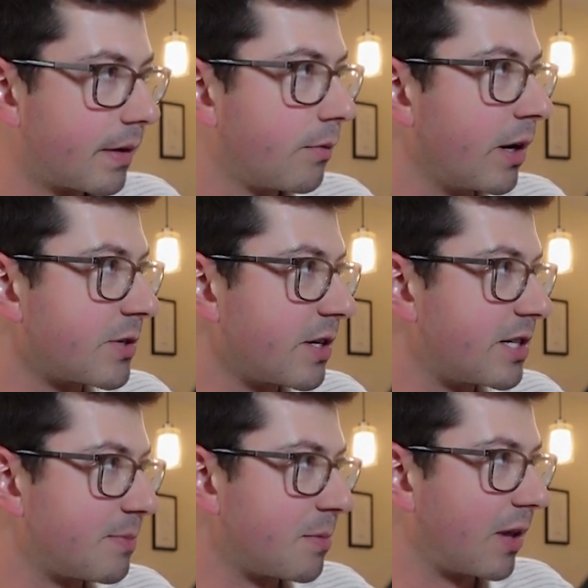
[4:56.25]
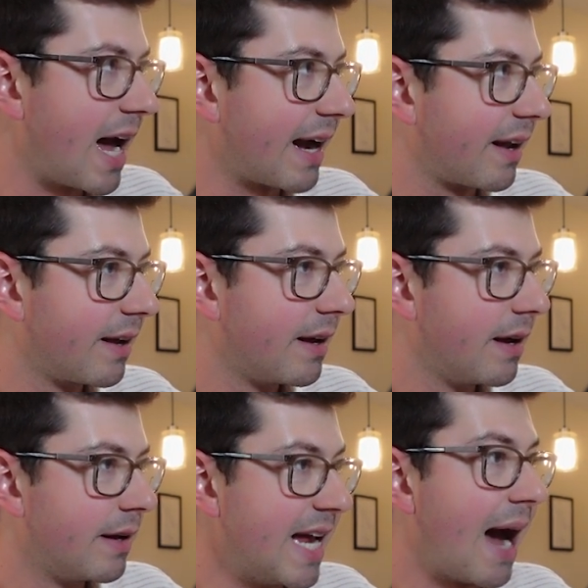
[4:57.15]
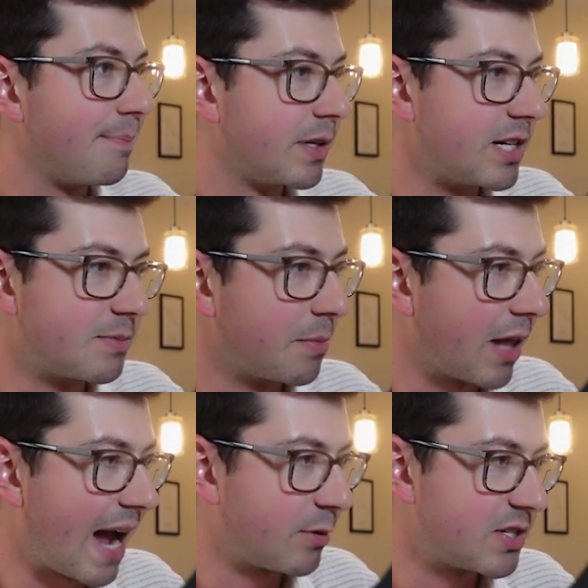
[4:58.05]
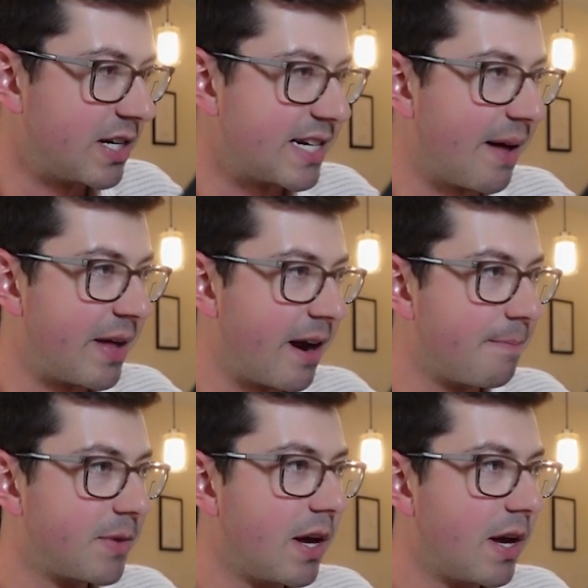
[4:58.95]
Where is it? Dip to black. Yeah, dip to black, we see it down there.